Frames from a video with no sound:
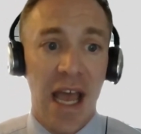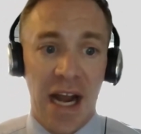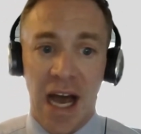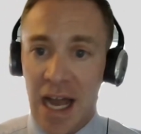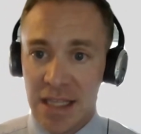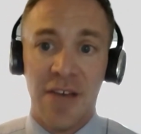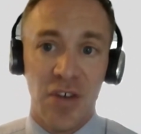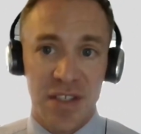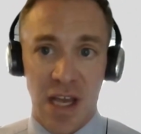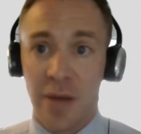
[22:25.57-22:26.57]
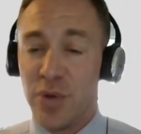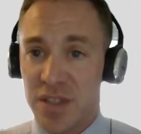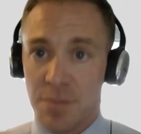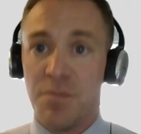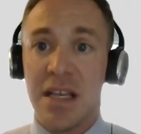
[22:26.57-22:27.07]
a high level setup with
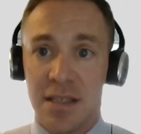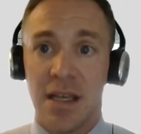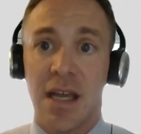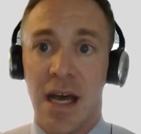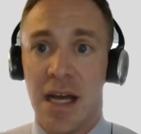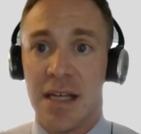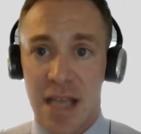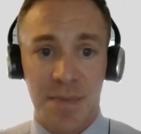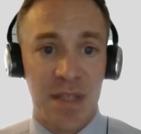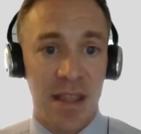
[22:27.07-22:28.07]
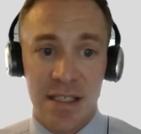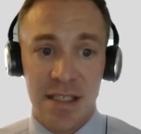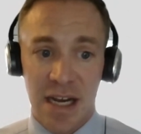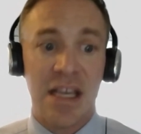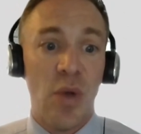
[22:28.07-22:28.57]
some basic steps and things,
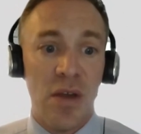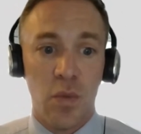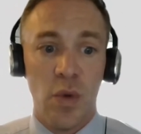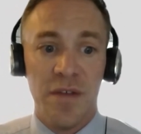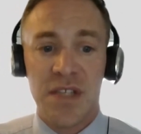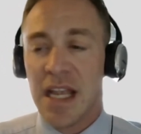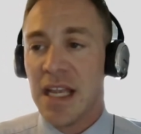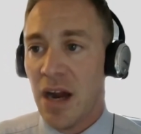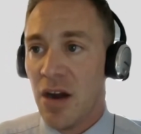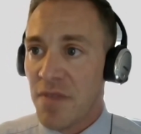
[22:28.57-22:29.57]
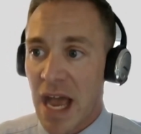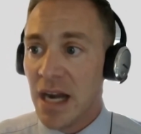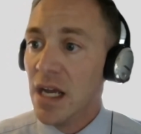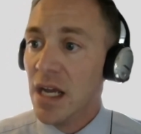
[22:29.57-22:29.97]
and I think we've taken care of that.